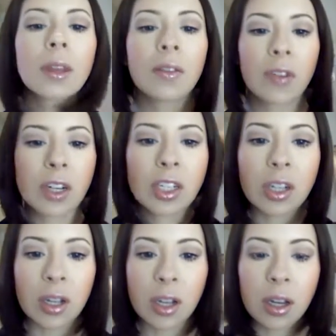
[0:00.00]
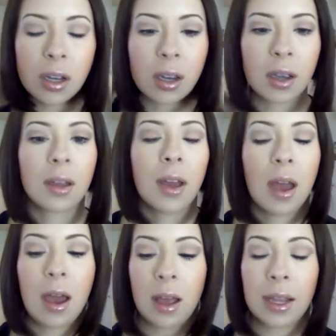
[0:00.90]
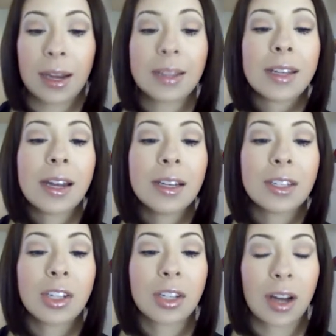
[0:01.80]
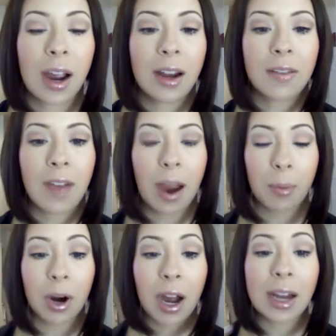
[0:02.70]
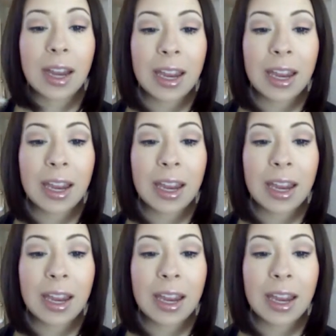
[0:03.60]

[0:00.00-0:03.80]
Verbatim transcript: the finished look. Uh, like I said, it's just a kind of apricot